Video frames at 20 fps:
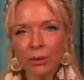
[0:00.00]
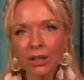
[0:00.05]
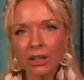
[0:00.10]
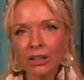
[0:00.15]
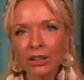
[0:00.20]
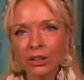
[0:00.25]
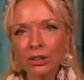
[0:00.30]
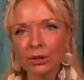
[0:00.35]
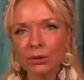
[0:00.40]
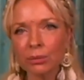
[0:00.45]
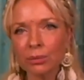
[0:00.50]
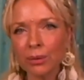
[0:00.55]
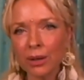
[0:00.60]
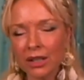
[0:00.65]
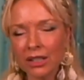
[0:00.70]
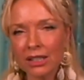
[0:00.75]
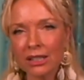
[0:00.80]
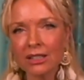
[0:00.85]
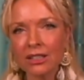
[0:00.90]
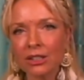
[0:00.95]
we're going to do
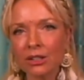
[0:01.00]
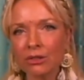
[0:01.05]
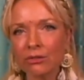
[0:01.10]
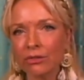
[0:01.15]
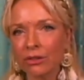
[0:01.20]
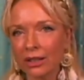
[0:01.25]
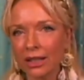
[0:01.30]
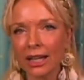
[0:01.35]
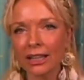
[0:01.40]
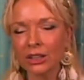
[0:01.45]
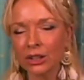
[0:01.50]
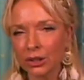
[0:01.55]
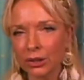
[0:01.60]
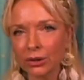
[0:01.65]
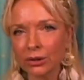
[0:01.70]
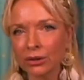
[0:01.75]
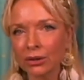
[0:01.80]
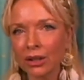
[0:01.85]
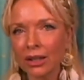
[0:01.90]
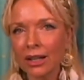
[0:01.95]
processes for that
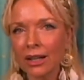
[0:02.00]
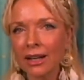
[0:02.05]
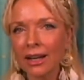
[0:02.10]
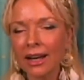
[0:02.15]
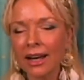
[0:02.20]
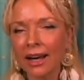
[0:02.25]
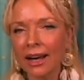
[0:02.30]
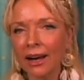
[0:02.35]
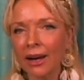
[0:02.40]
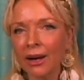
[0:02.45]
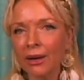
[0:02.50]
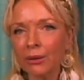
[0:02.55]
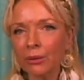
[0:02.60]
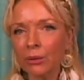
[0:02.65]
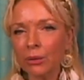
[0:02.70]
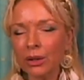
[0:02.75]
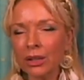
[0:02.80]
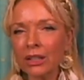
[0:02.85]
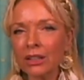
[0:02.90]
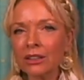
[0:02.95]
too.
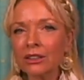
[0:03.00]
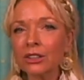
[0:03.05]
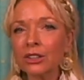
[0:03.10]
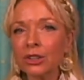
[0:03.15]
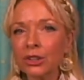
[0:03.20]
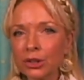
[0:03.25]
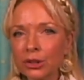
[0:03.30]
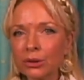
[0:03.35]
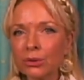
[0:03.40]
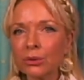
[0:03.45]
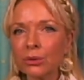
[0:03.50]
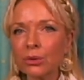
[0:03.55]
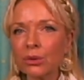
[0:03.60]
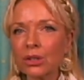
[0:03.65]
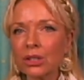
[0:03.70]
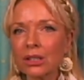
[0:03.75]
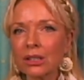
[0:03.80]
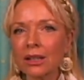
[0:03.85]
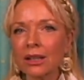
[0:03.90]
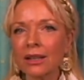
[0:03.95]
And we're going to
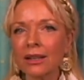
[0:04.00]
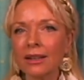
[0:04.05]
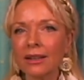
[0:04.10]
use